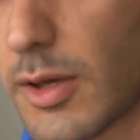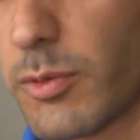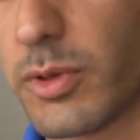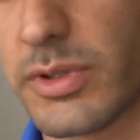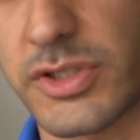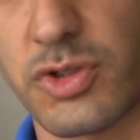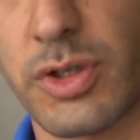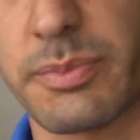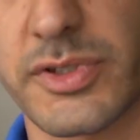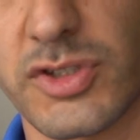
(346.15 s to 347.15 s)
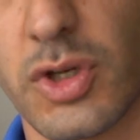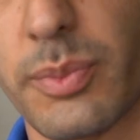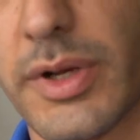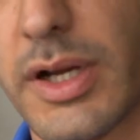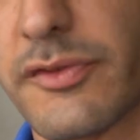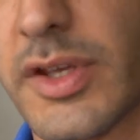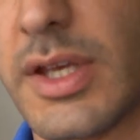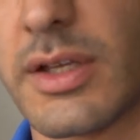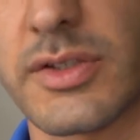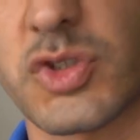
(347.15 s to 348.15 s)
we want to strip the soap off,
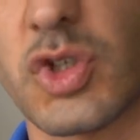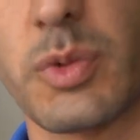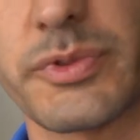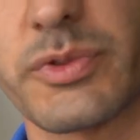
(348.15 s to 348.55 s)
because soap's